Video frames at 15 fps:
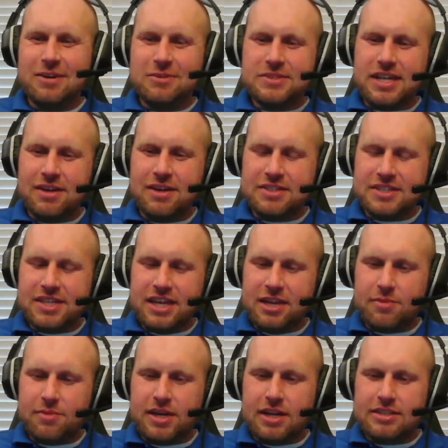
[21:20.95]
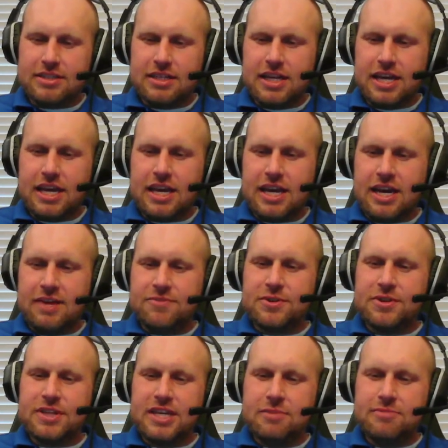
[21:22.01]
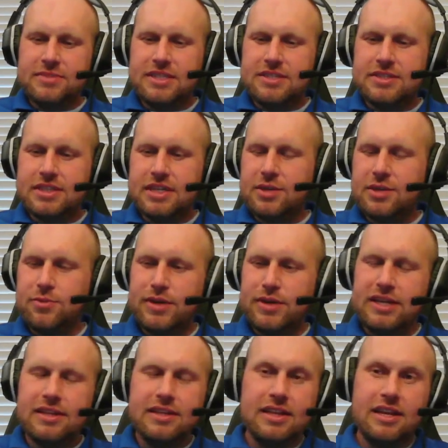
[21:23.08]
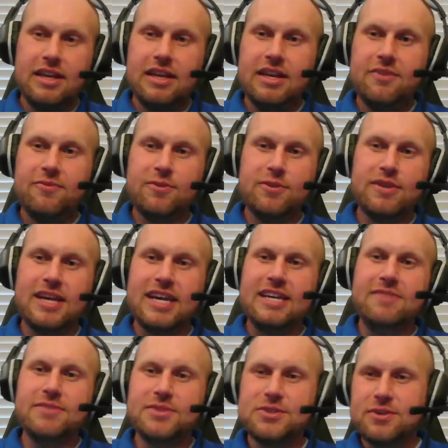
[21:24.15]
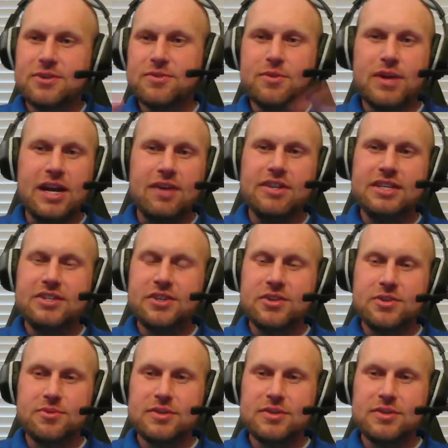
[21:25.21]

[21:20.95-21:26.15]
I was thinking about it today. After the MTC, we never like even served around each other,